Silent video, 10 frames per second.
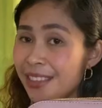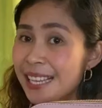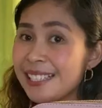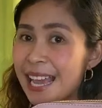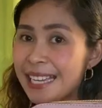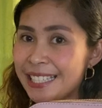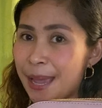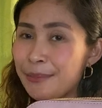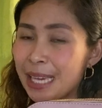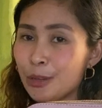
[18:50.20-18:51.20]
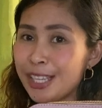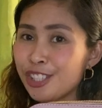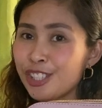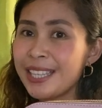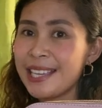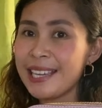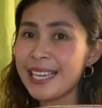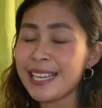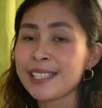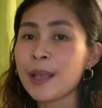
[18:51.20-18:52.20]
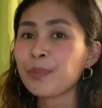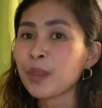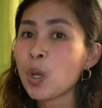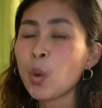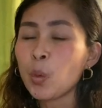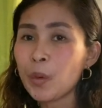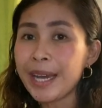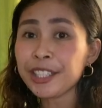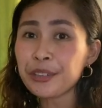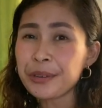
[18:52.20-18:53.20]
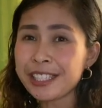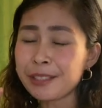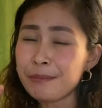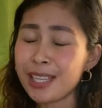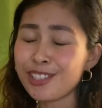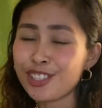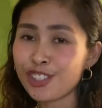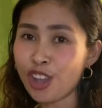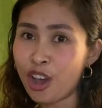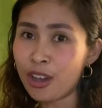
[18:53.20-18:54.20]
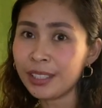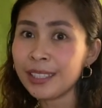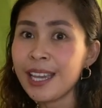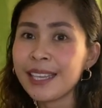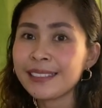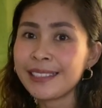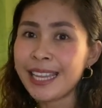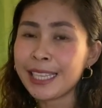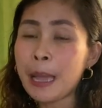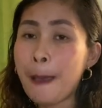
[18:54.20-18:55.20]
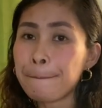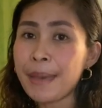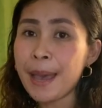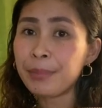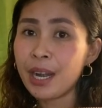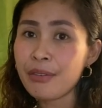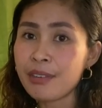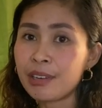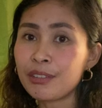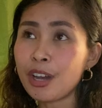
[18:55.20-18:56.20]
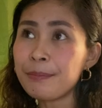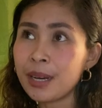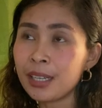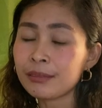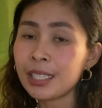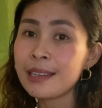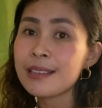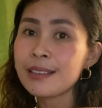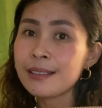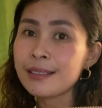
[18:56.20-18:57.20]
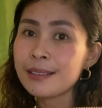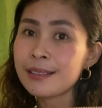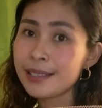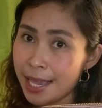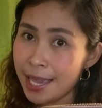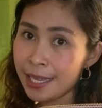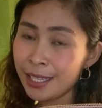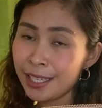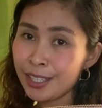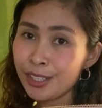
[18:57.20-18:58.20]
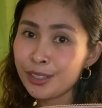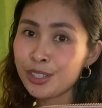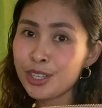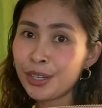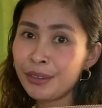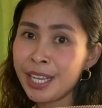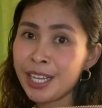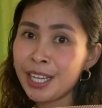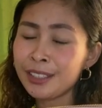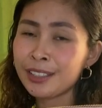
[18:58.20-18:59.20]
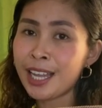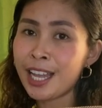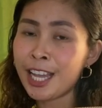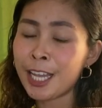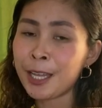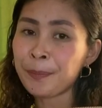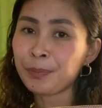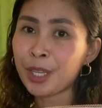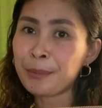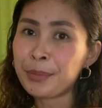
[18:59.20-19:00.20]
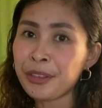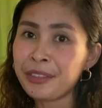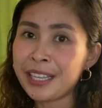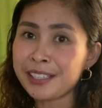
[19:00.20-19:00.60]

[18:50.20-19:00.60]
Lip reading: this item, the question is, what Christmas song did Pepper the Robot sing during the birthday